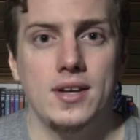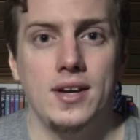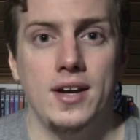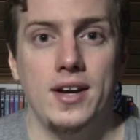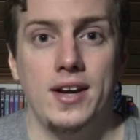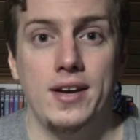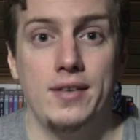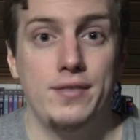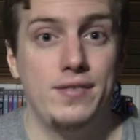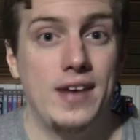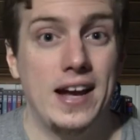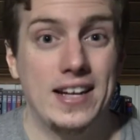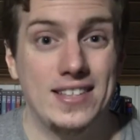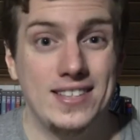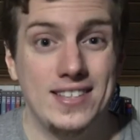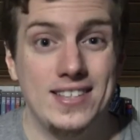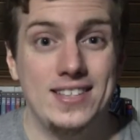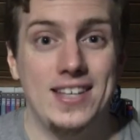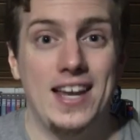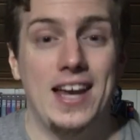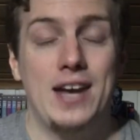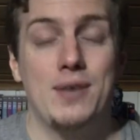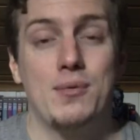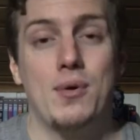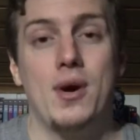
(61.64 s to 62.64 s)
In fact,
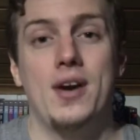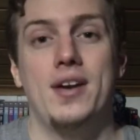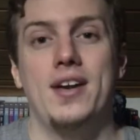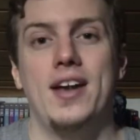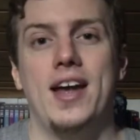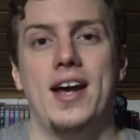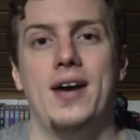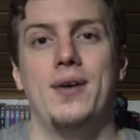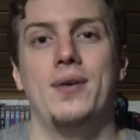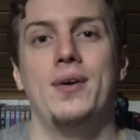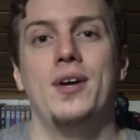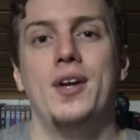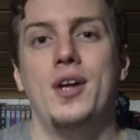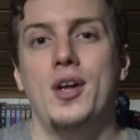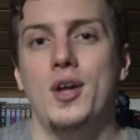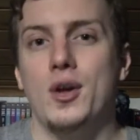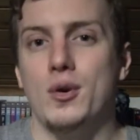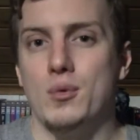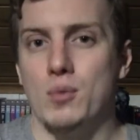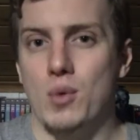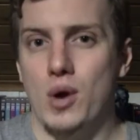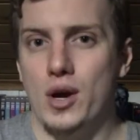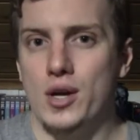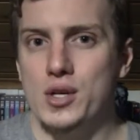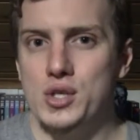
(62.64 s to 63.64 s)
today, right now,
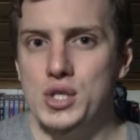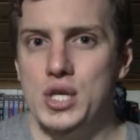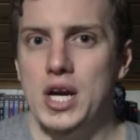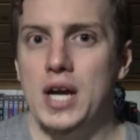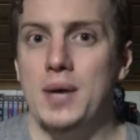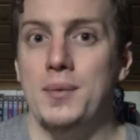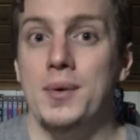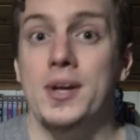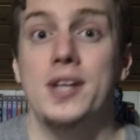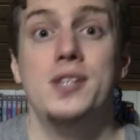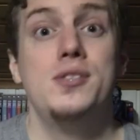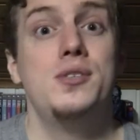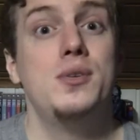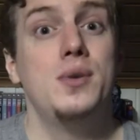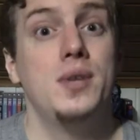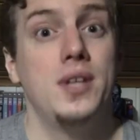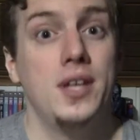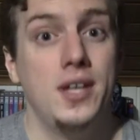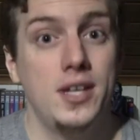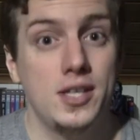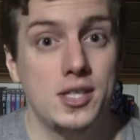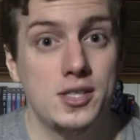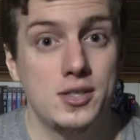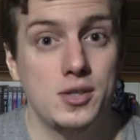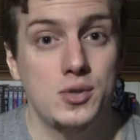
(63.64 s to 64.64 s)
Ryan Chataway is doing
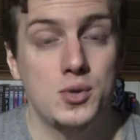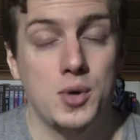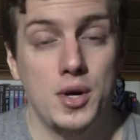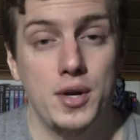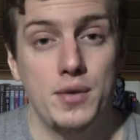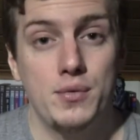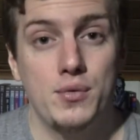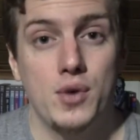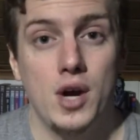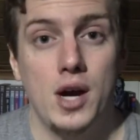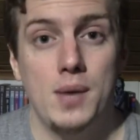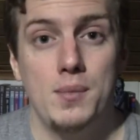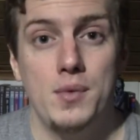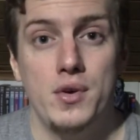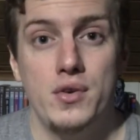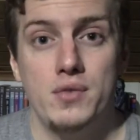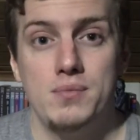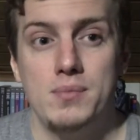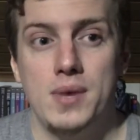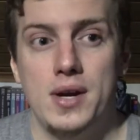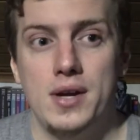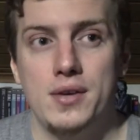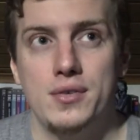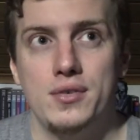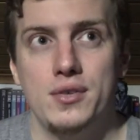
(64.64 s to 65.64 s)
his 24-hour
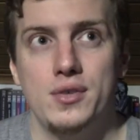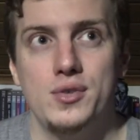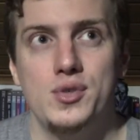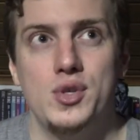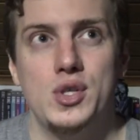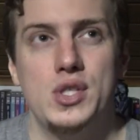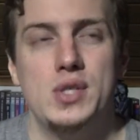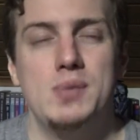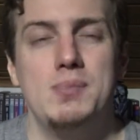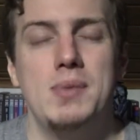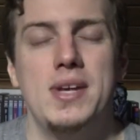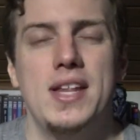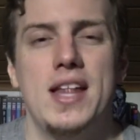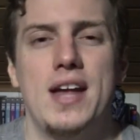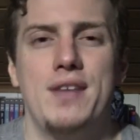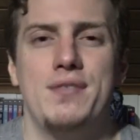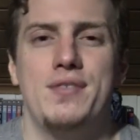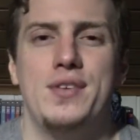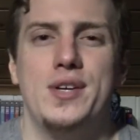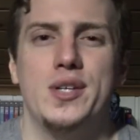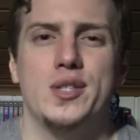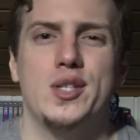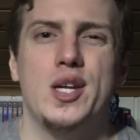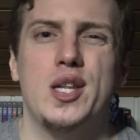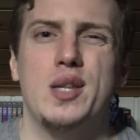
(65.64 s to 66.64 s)
movie marathon, so to me that
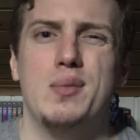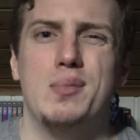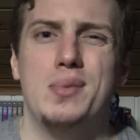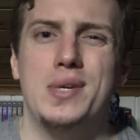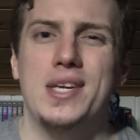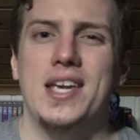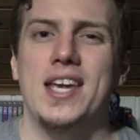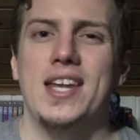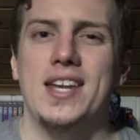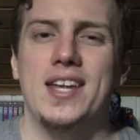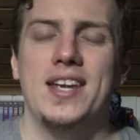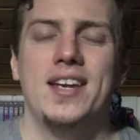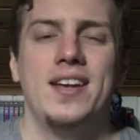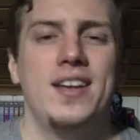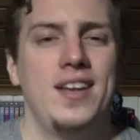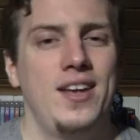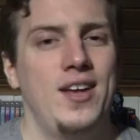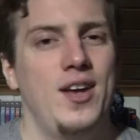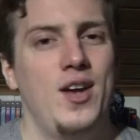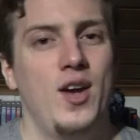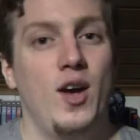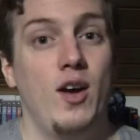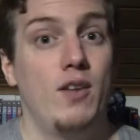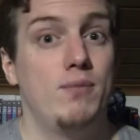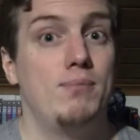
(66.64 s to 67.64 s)
feels like the beginning
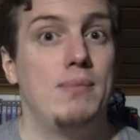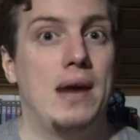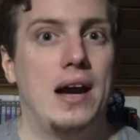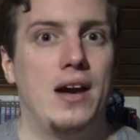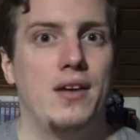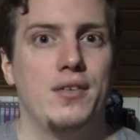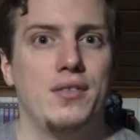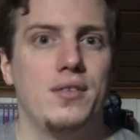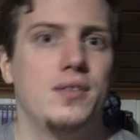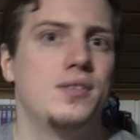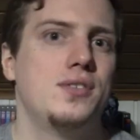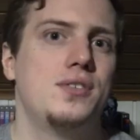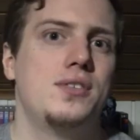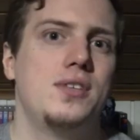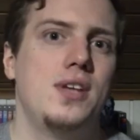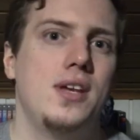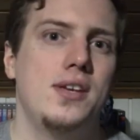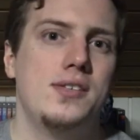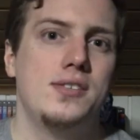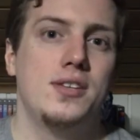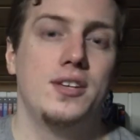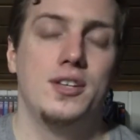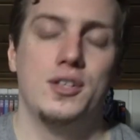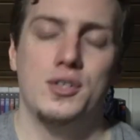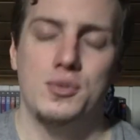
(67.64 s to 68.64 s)
of marathon
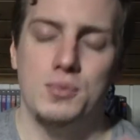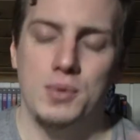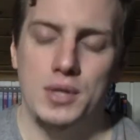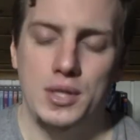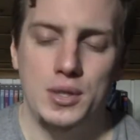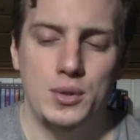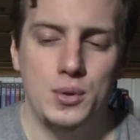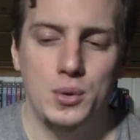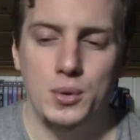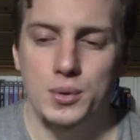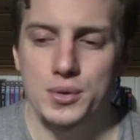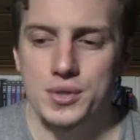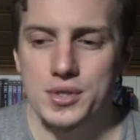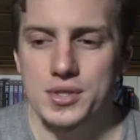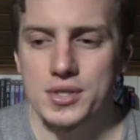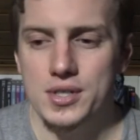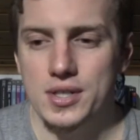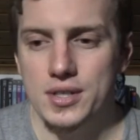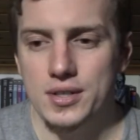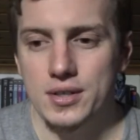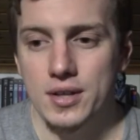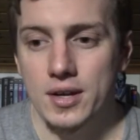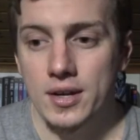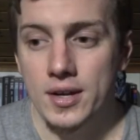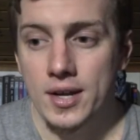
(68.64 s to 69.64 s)
season, and it's really cool to
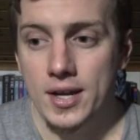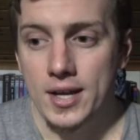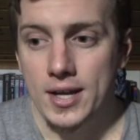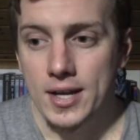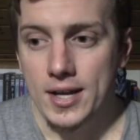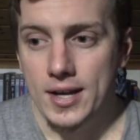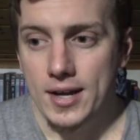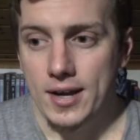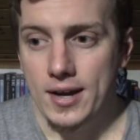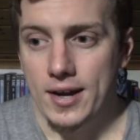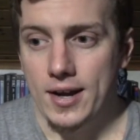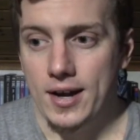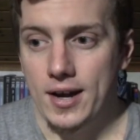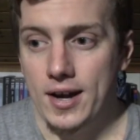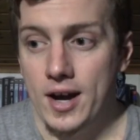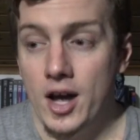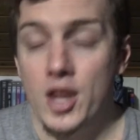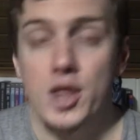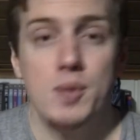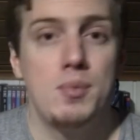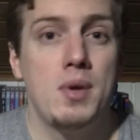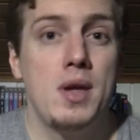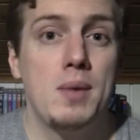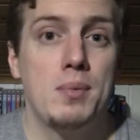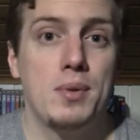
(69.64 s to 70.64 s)
see that
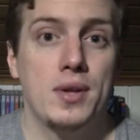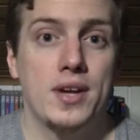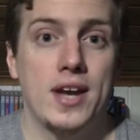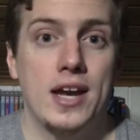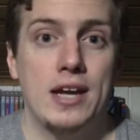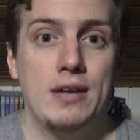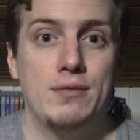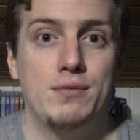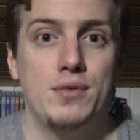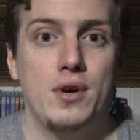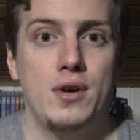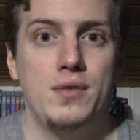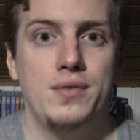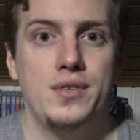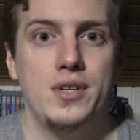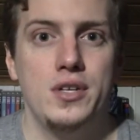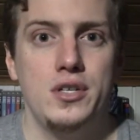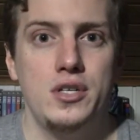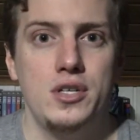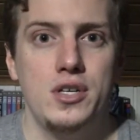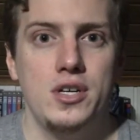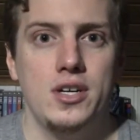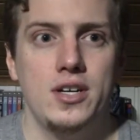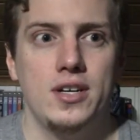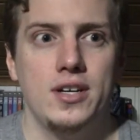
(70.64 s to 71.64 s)
other people are getting involved
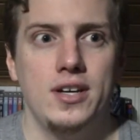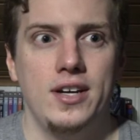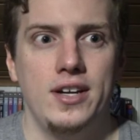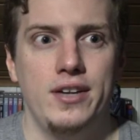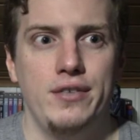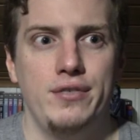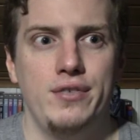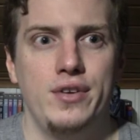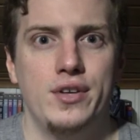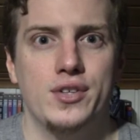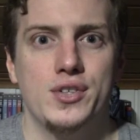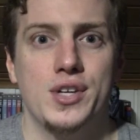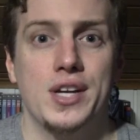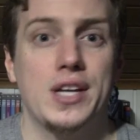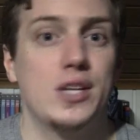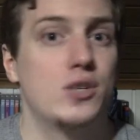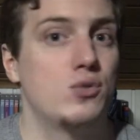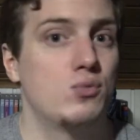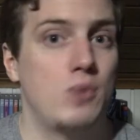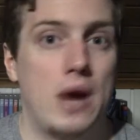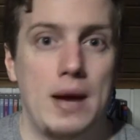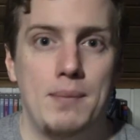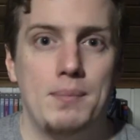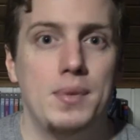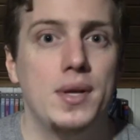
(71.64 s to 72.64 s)
this year, and it feels like it's
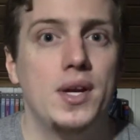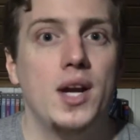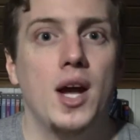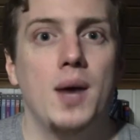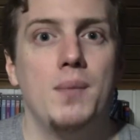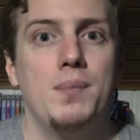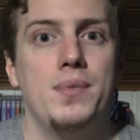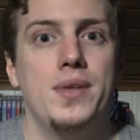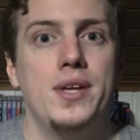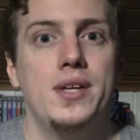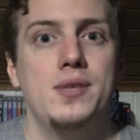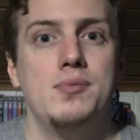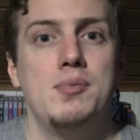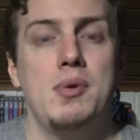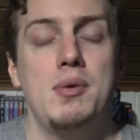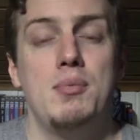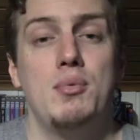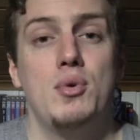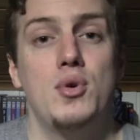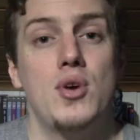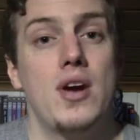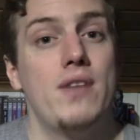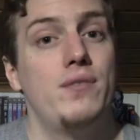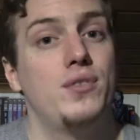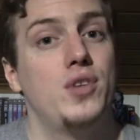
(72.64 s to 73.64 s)
ramping up. There's
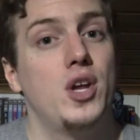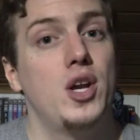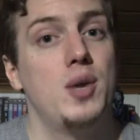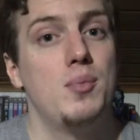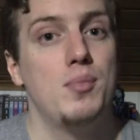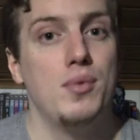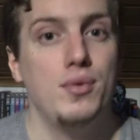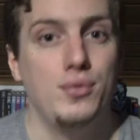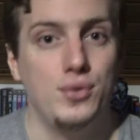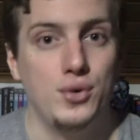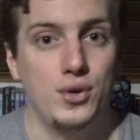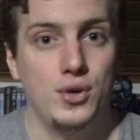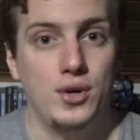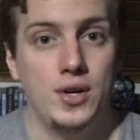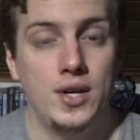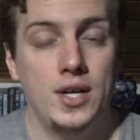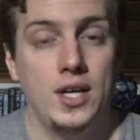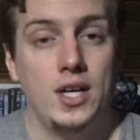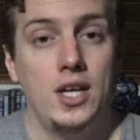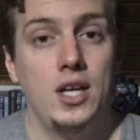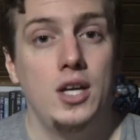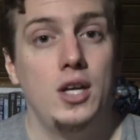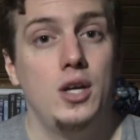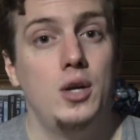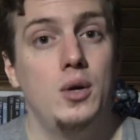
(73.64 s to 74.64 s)
people who haven't done it before
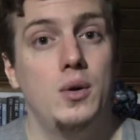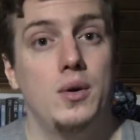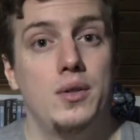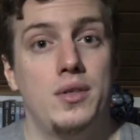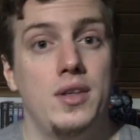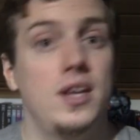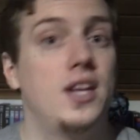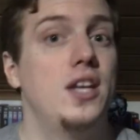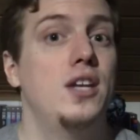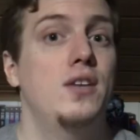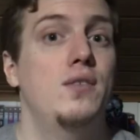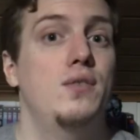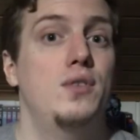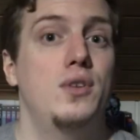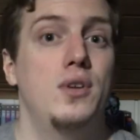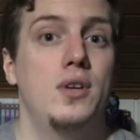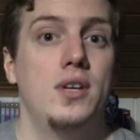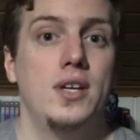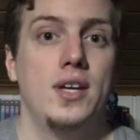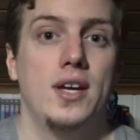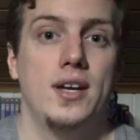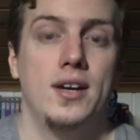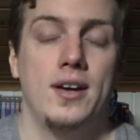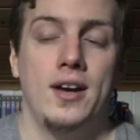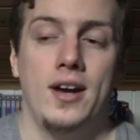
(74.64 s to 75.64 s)
who are thinking of
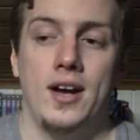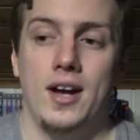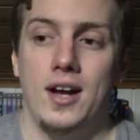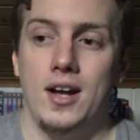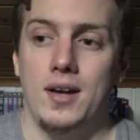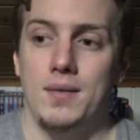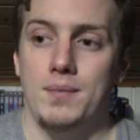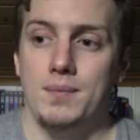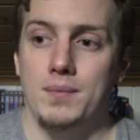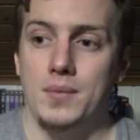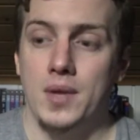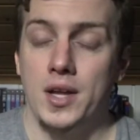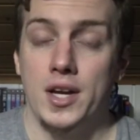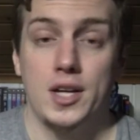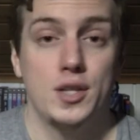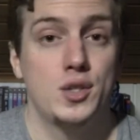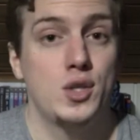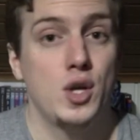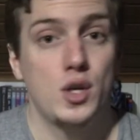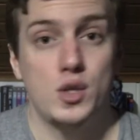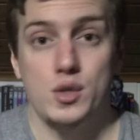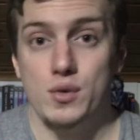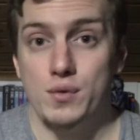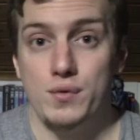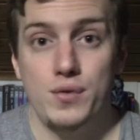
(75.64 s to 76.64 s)
doing it, like A
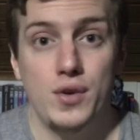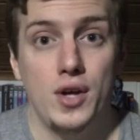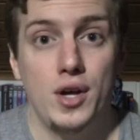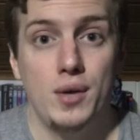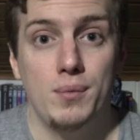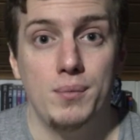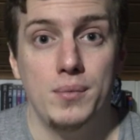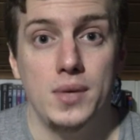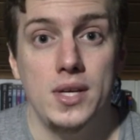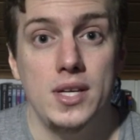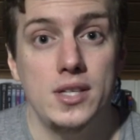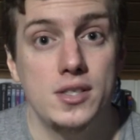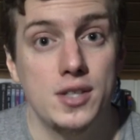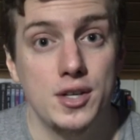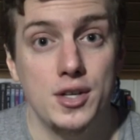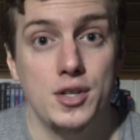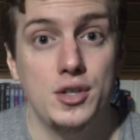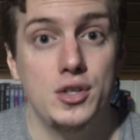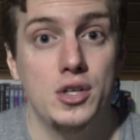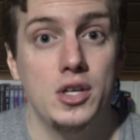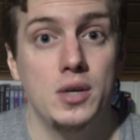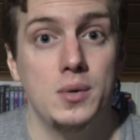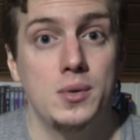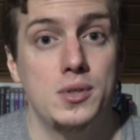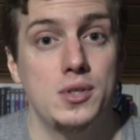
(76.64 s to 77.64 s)
Touch of Film, he's going to
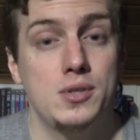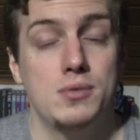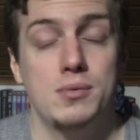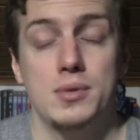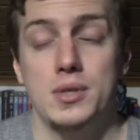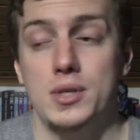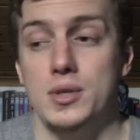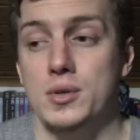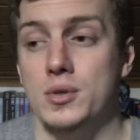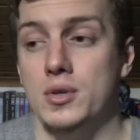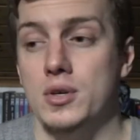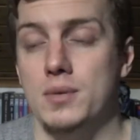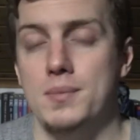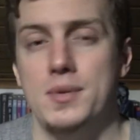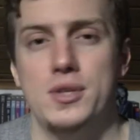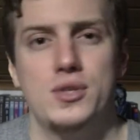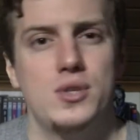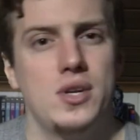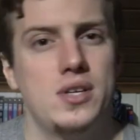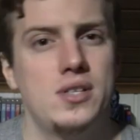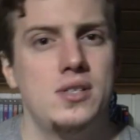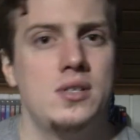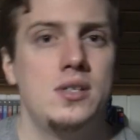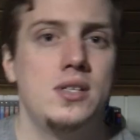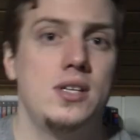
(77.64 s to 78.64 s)
do it, which is really cool. I'm
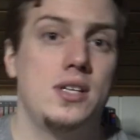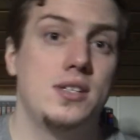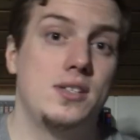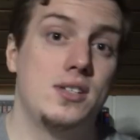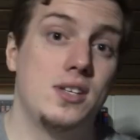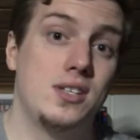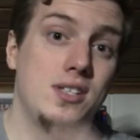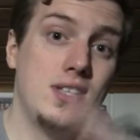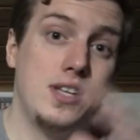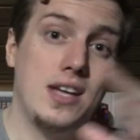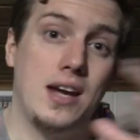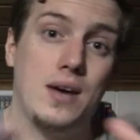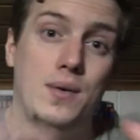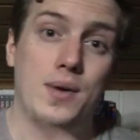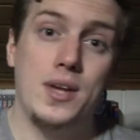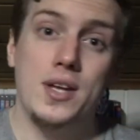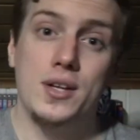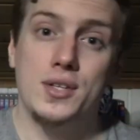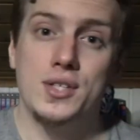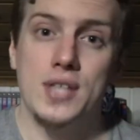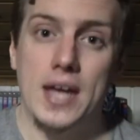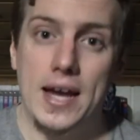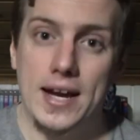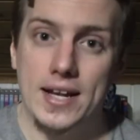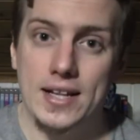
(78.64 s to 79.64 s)
interested to see how
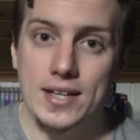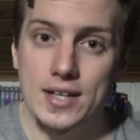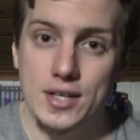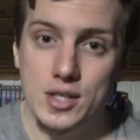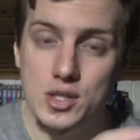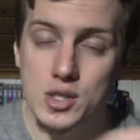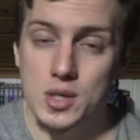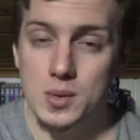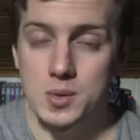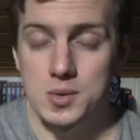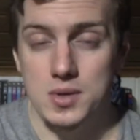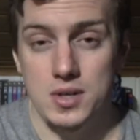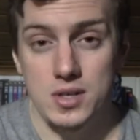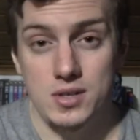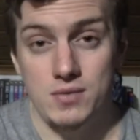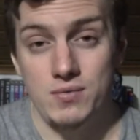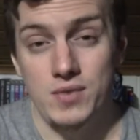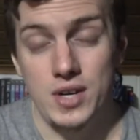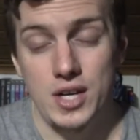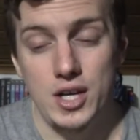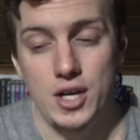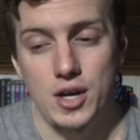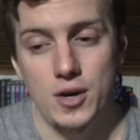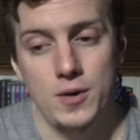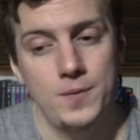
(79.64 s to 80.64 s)
he'll tackle it in terms of his
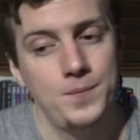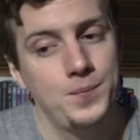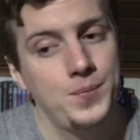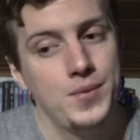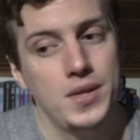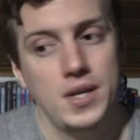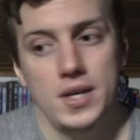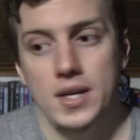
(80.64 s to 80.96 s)
video.